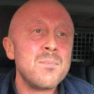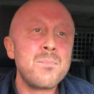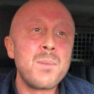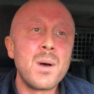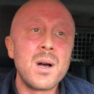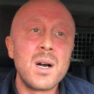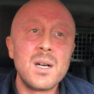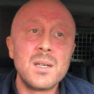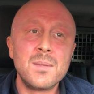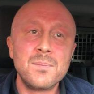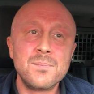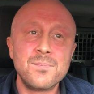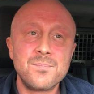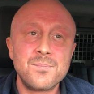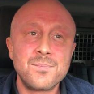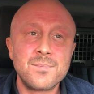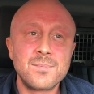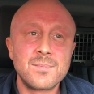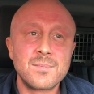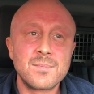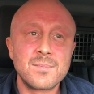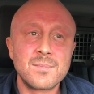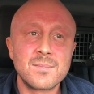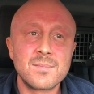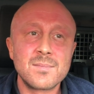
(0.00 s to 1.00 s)
But
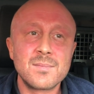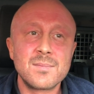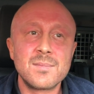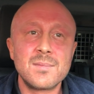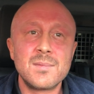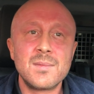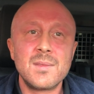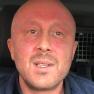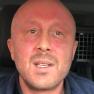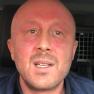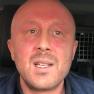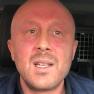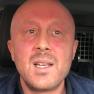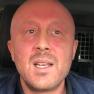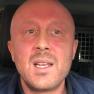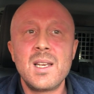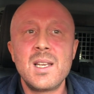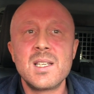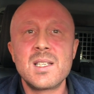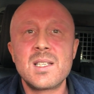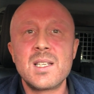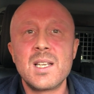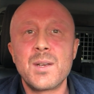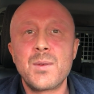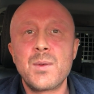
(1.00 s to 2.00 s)
it
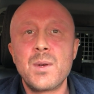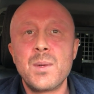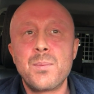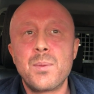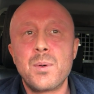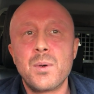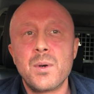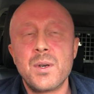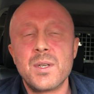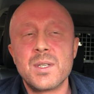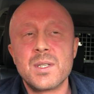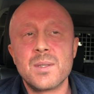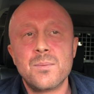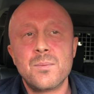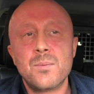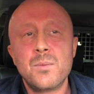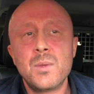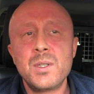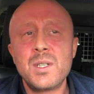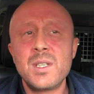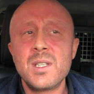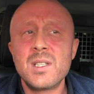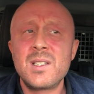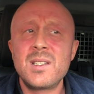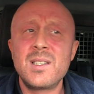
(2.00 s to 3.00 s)
is liquid poison,
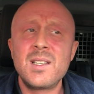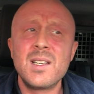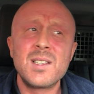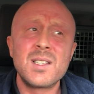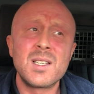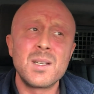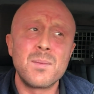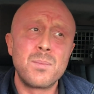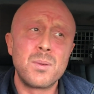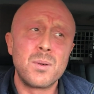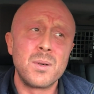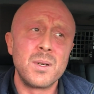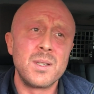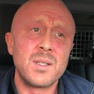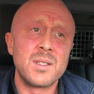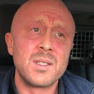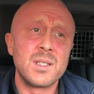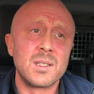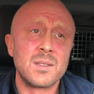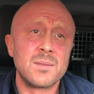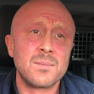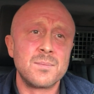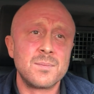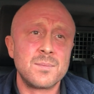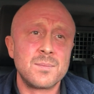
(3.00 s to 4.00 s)
which is
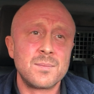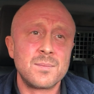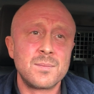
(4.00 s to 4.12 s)
disappointing.